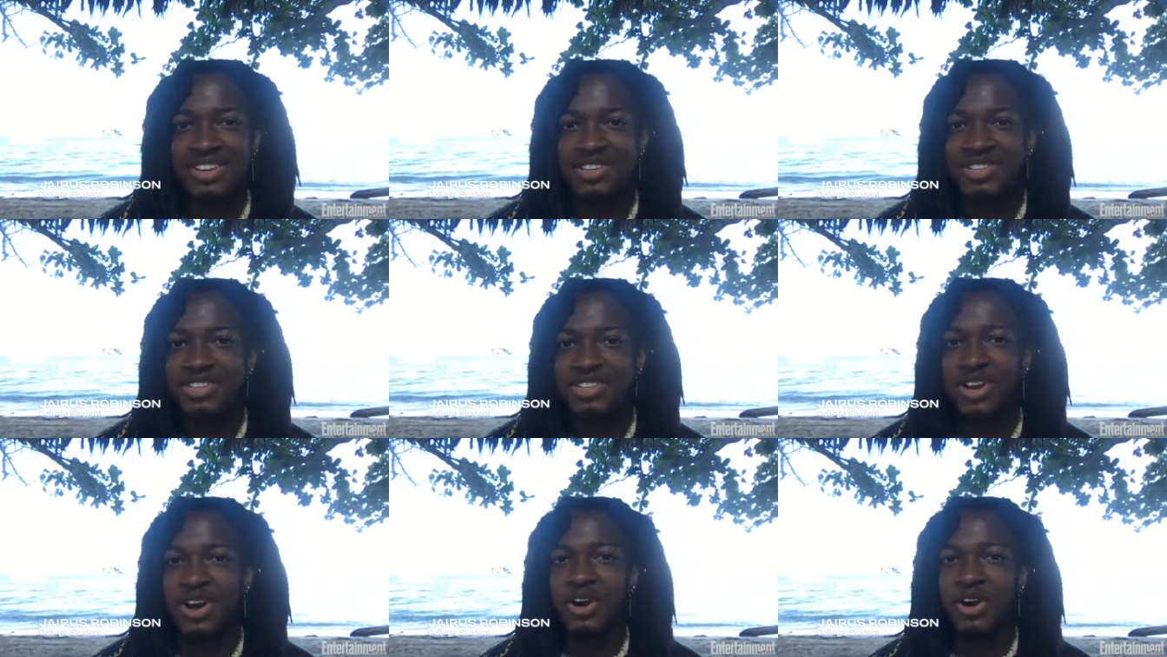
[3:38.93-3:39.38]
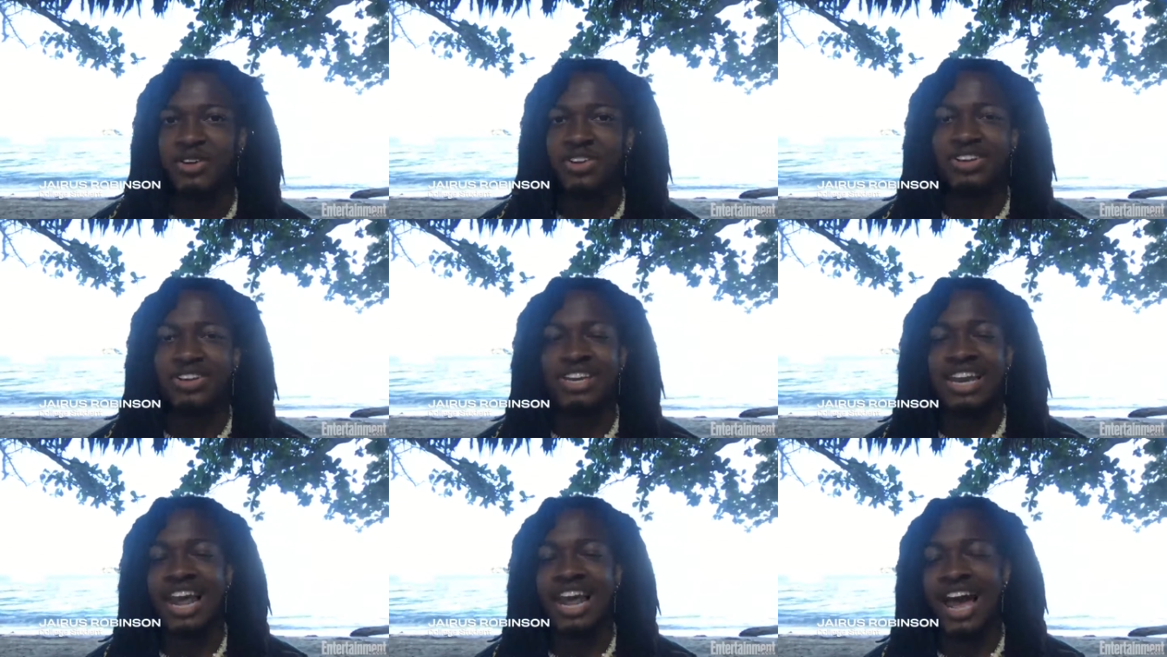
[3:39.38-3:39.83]
so
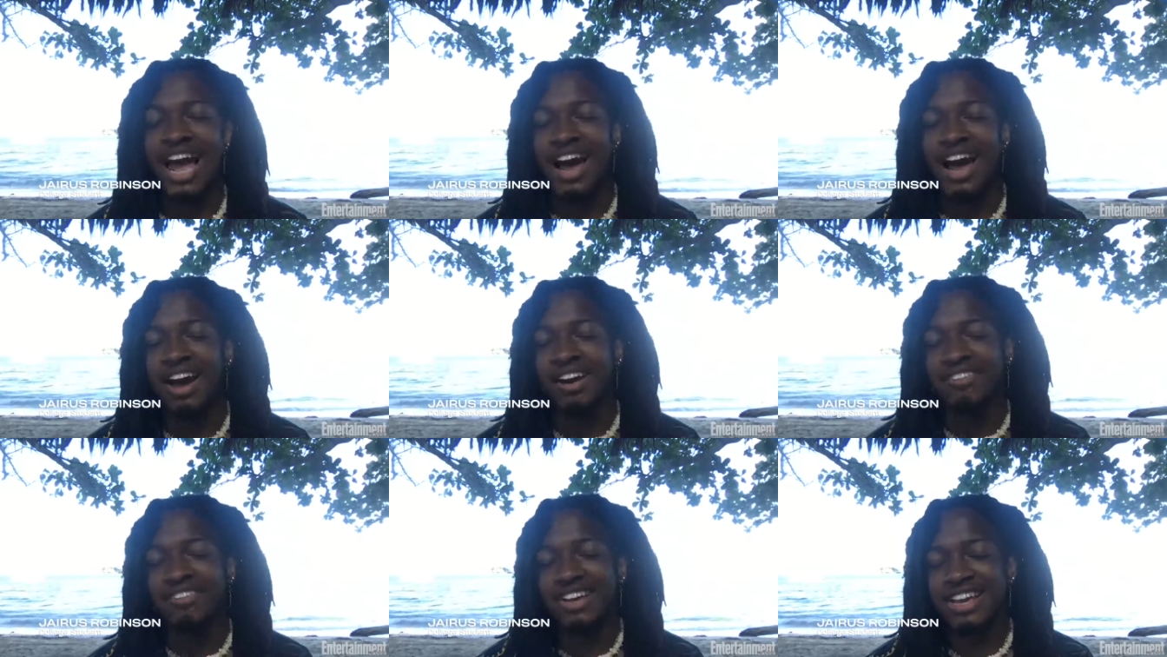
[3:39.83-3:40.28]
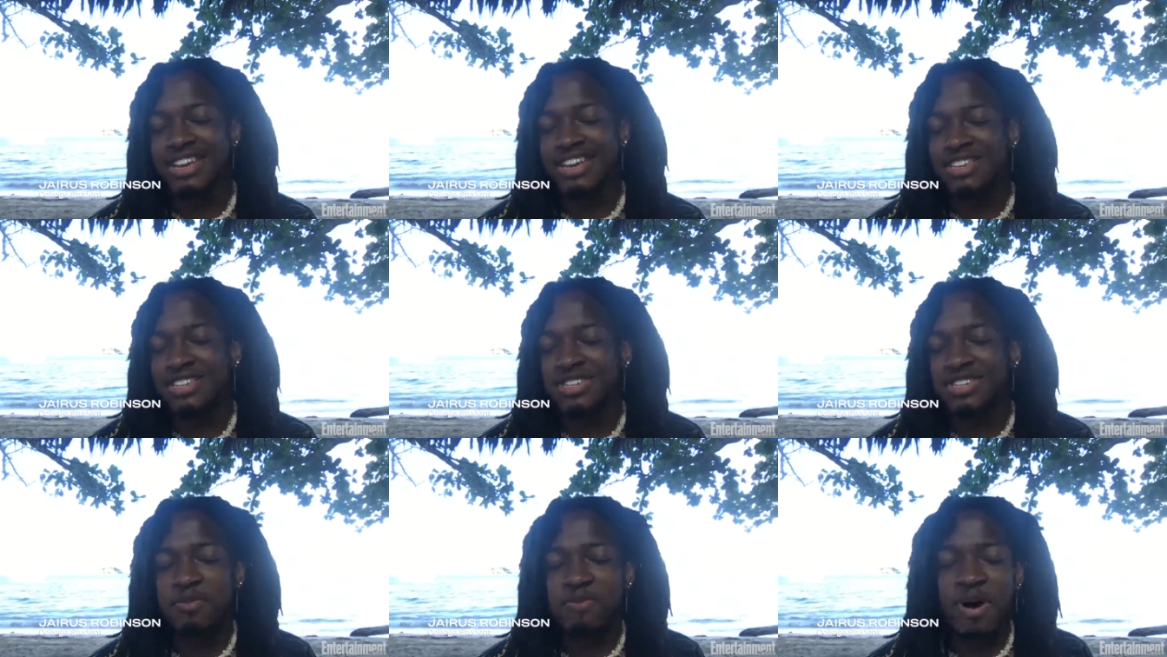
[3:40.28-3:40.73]
you could have
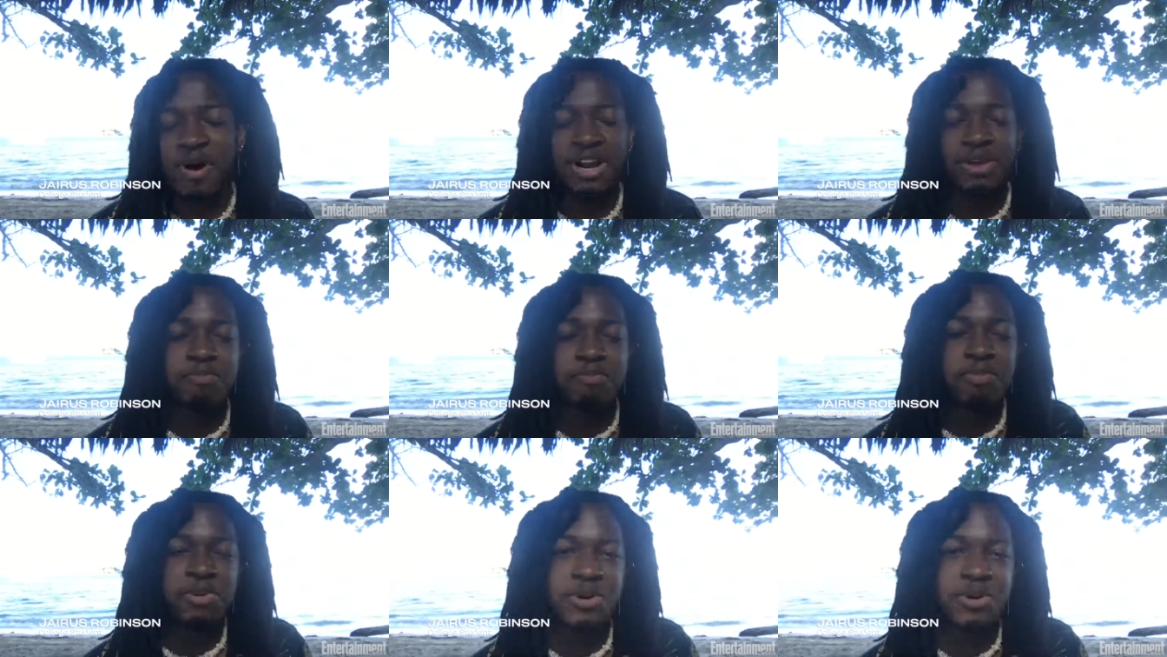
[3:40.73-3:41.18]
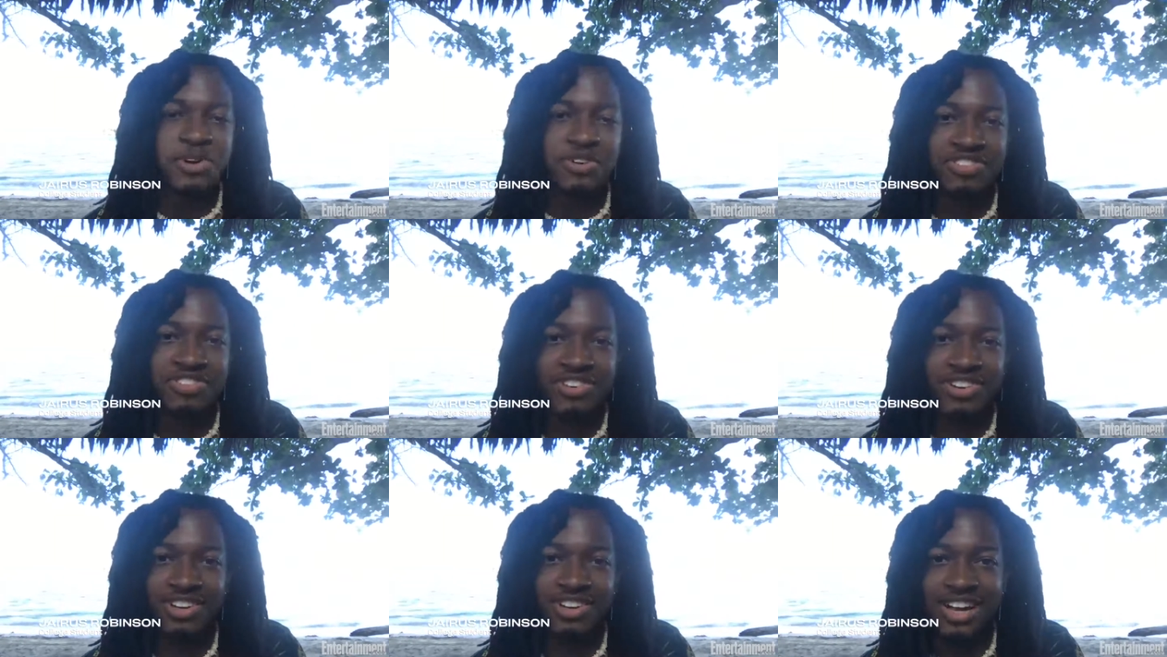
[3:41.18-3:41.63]
somebody
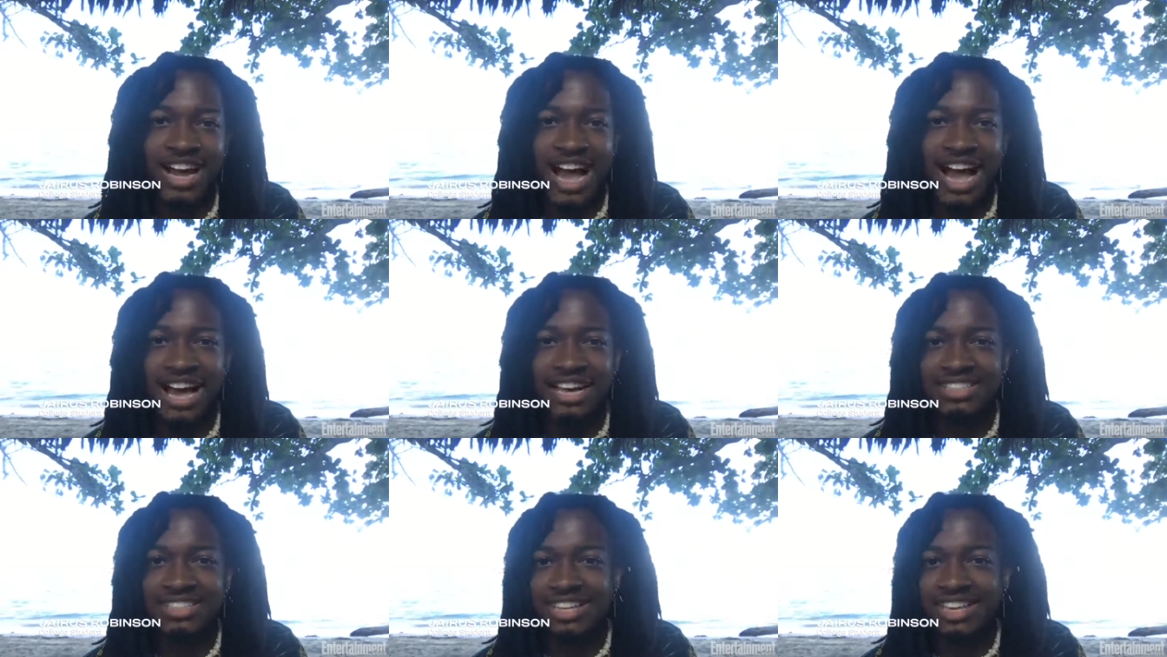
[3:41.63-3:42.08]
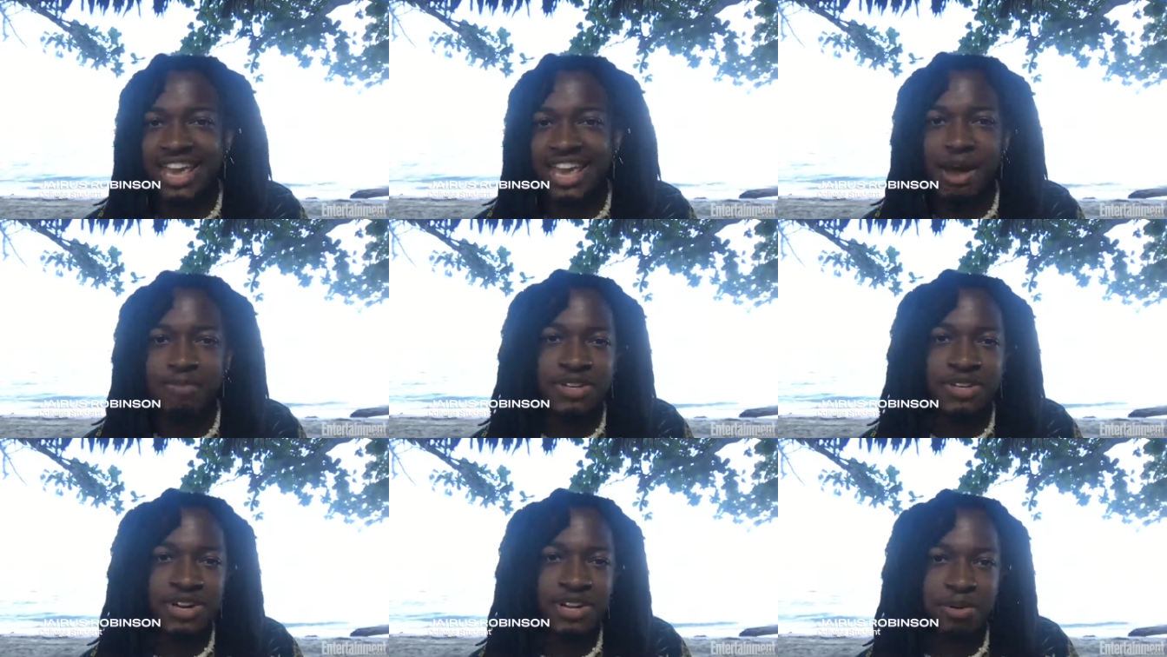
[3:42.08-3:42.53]
beautiful as the
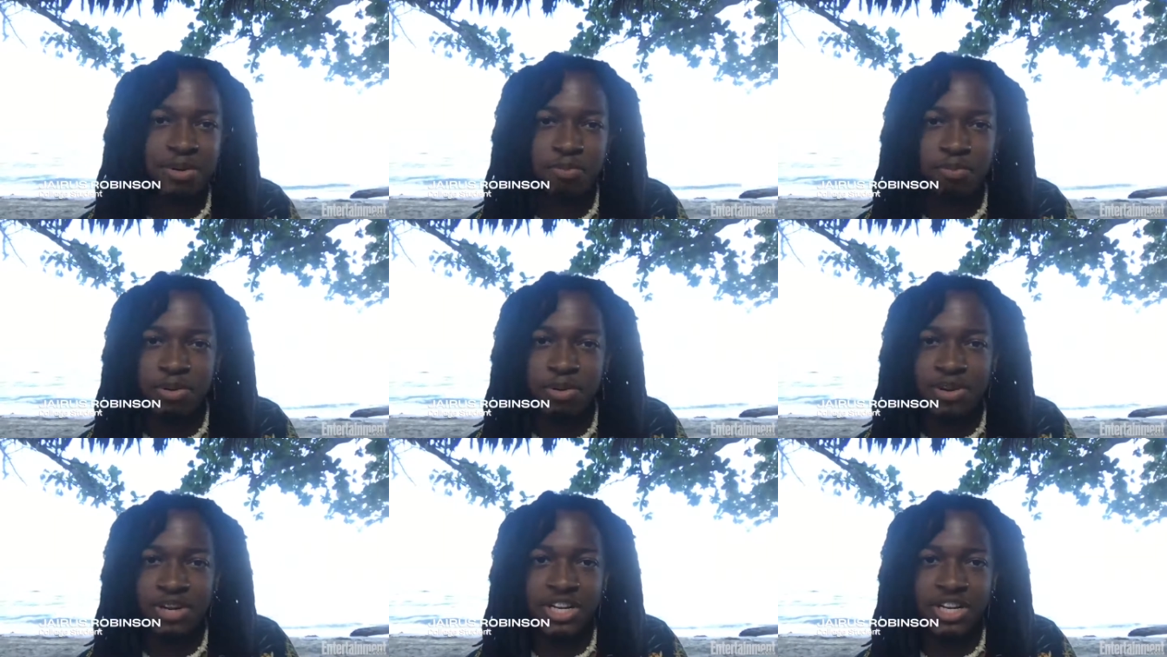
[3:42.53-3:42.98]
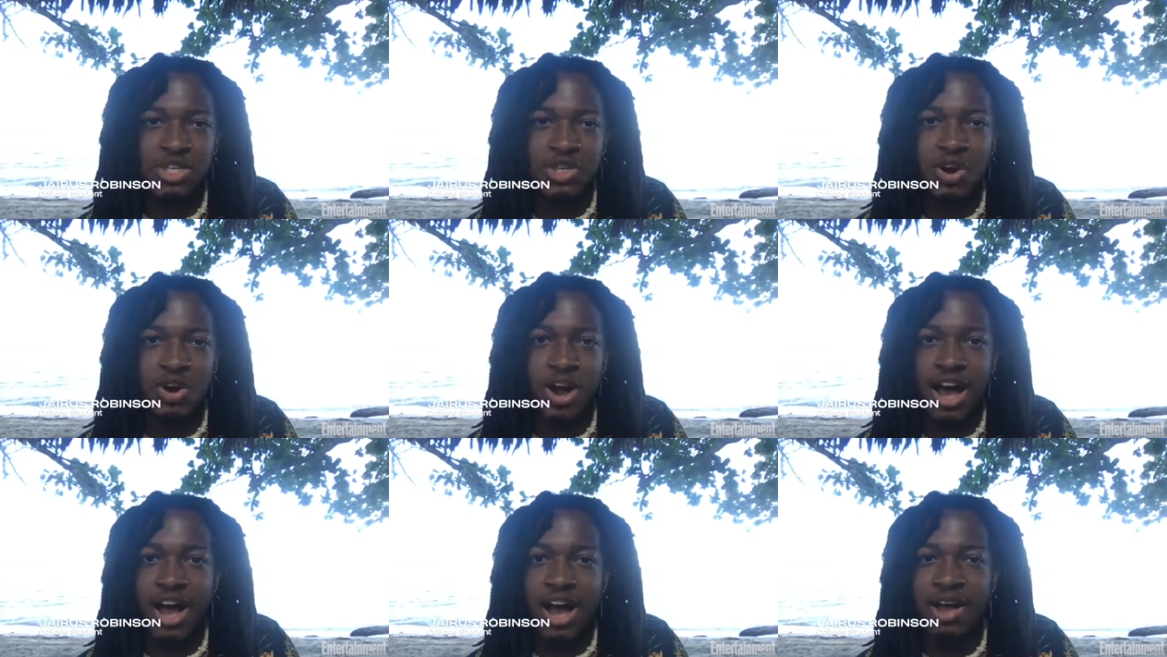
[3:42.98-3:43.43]
captain of the beauty
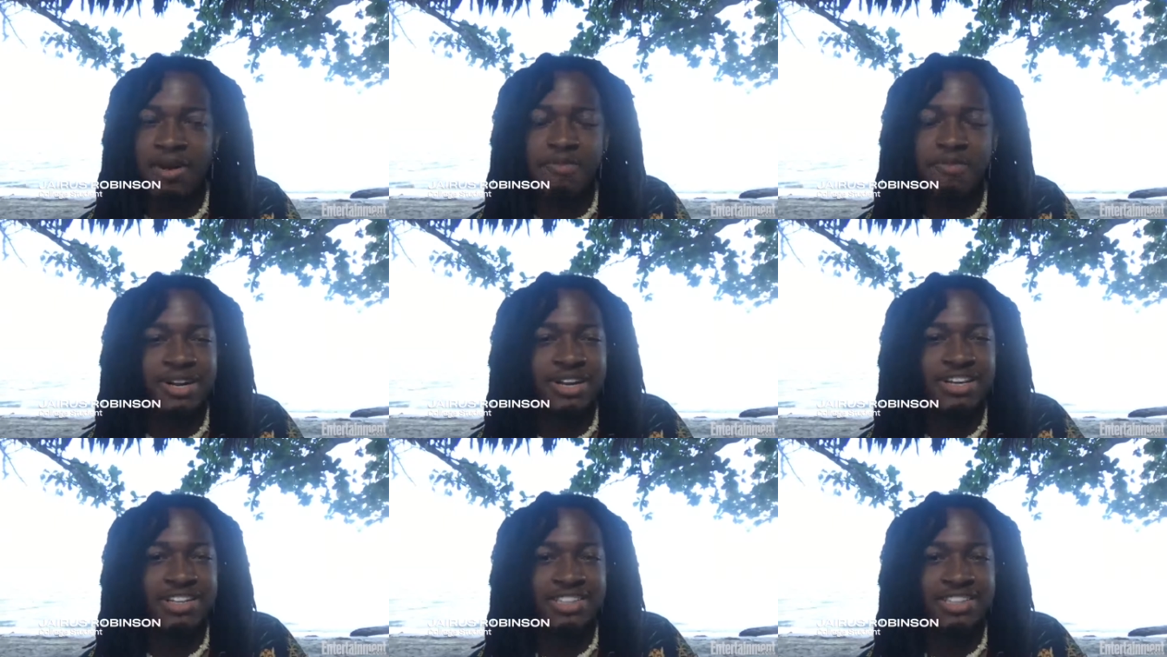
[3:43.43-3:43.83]
tribe